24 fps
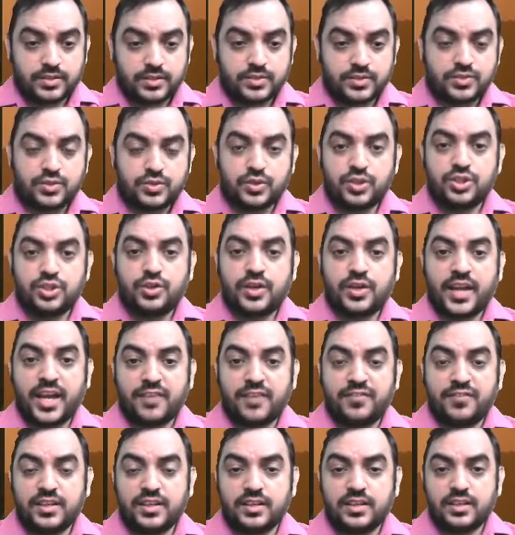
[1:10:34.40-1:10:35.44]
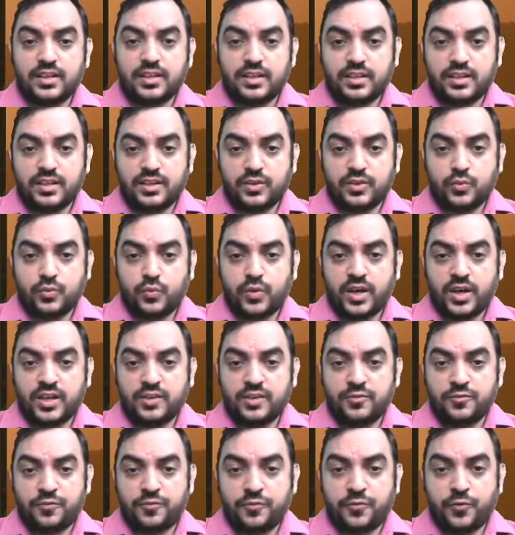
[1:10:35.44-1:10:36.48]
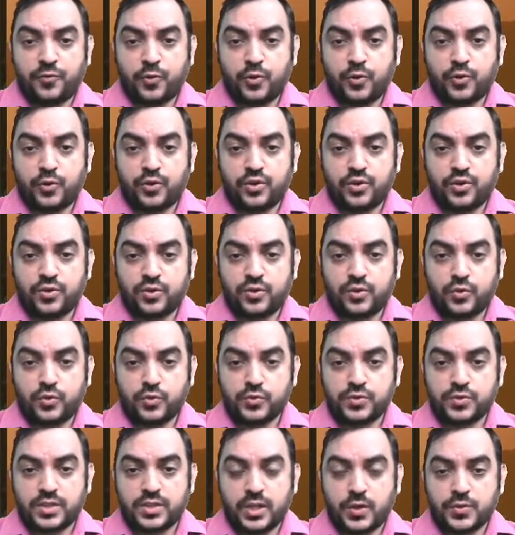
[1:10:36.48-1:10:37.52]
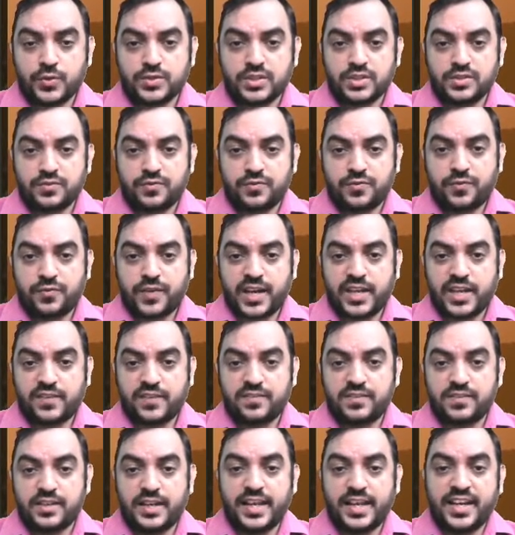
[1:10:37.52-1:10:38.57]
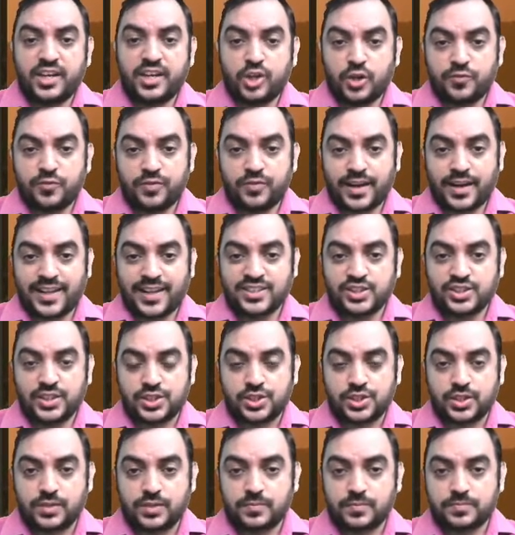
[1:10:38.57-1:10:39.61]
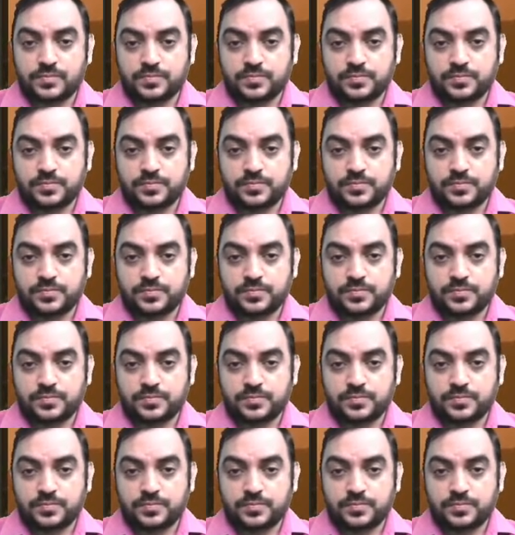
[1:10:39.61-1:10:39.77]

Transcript: So you are having uh, 2005 date of transition.